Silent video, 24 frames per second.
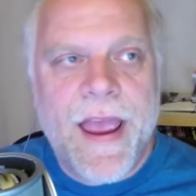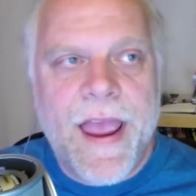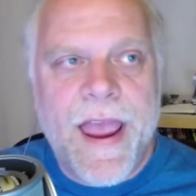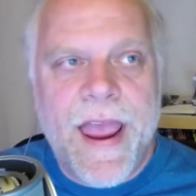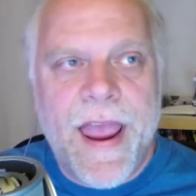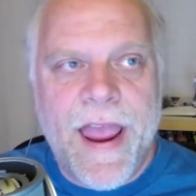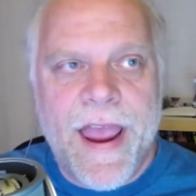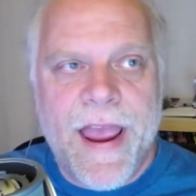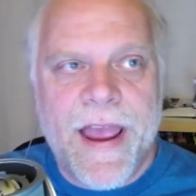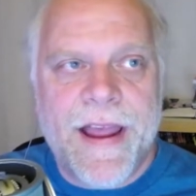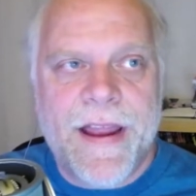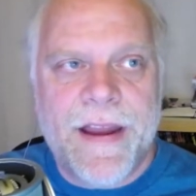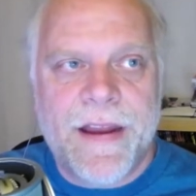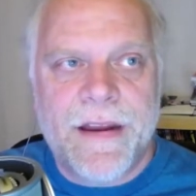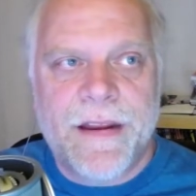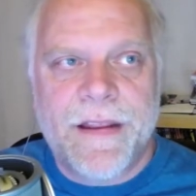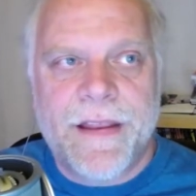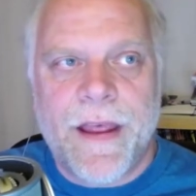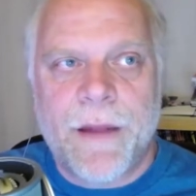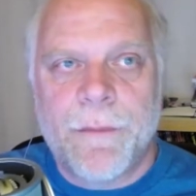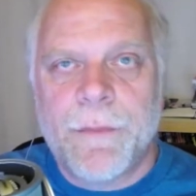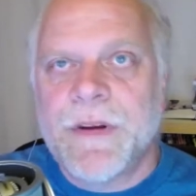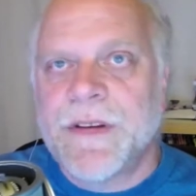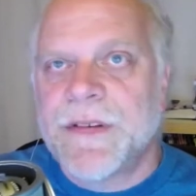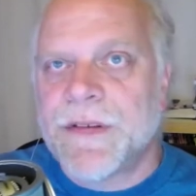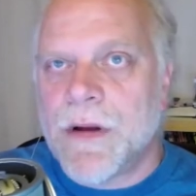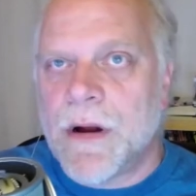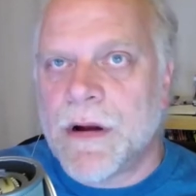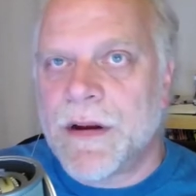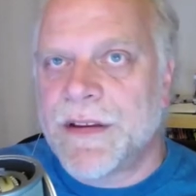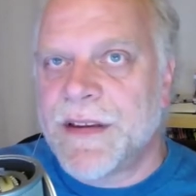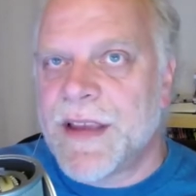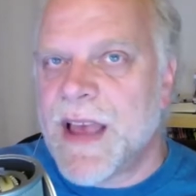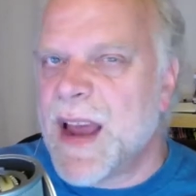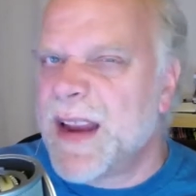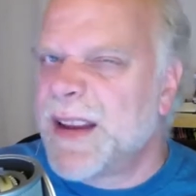and then we
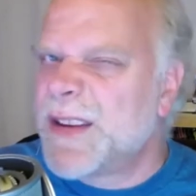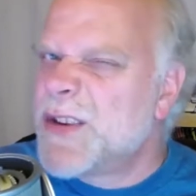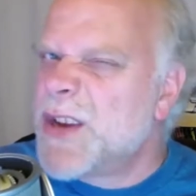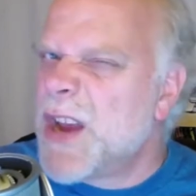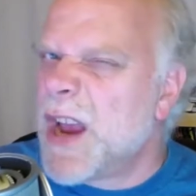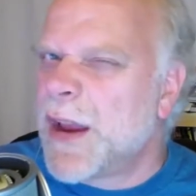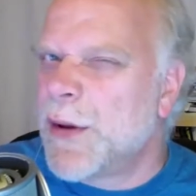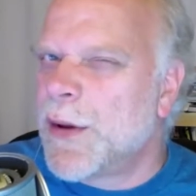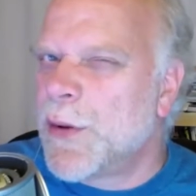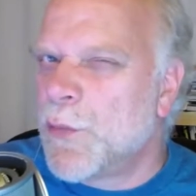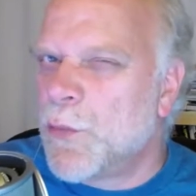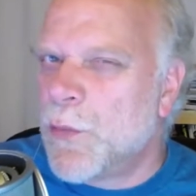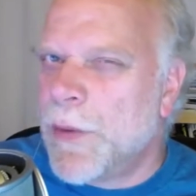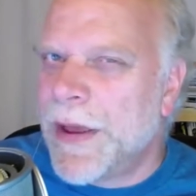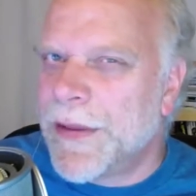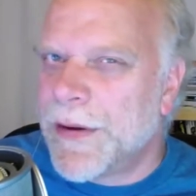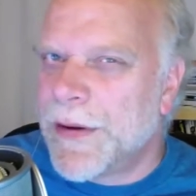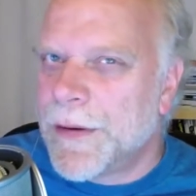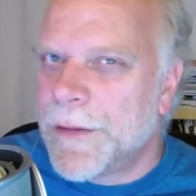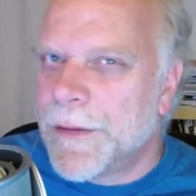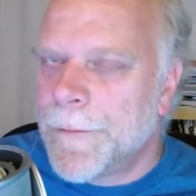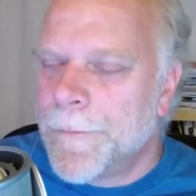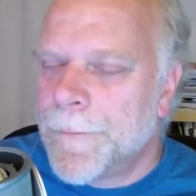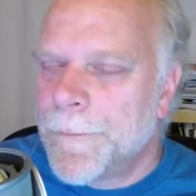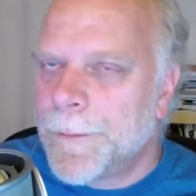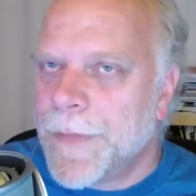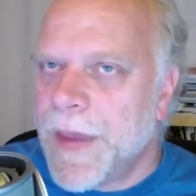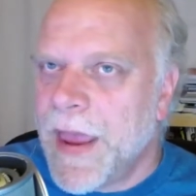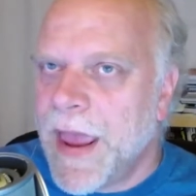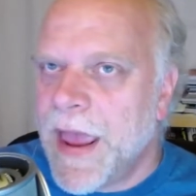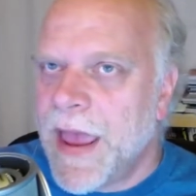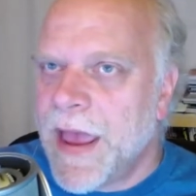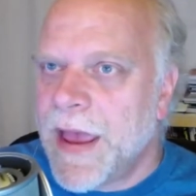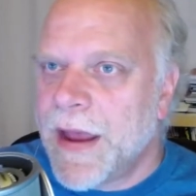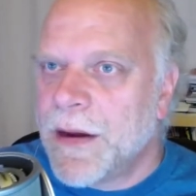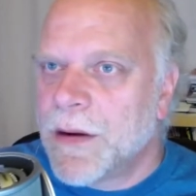started kind of checking the weather.
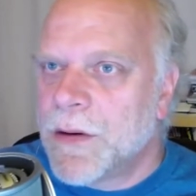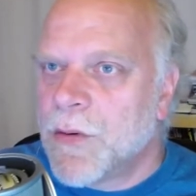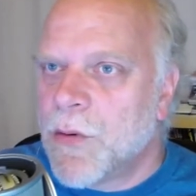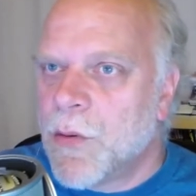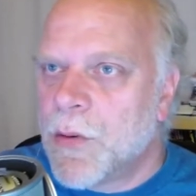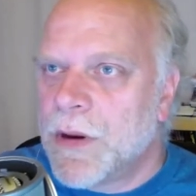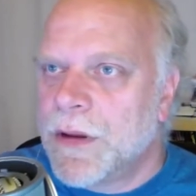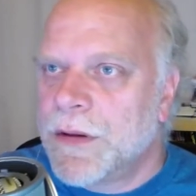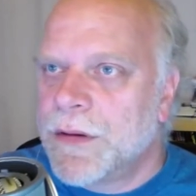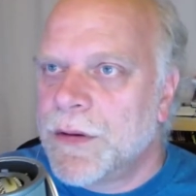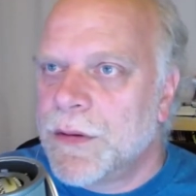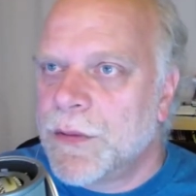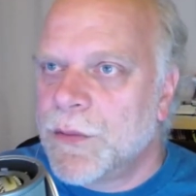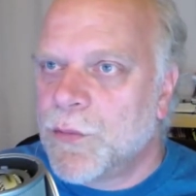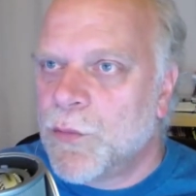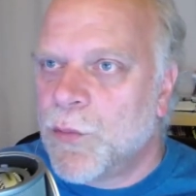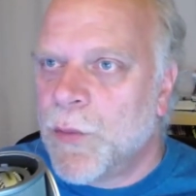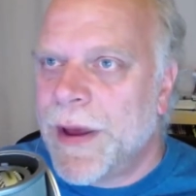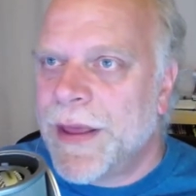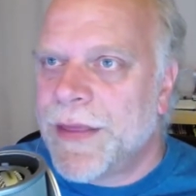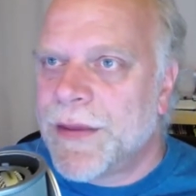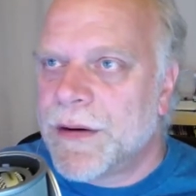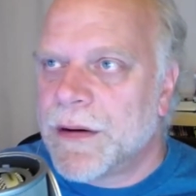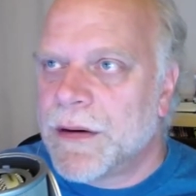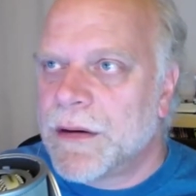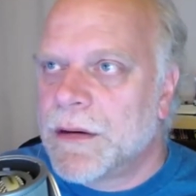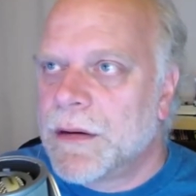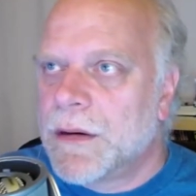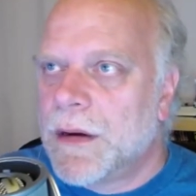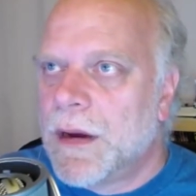And according to the weather,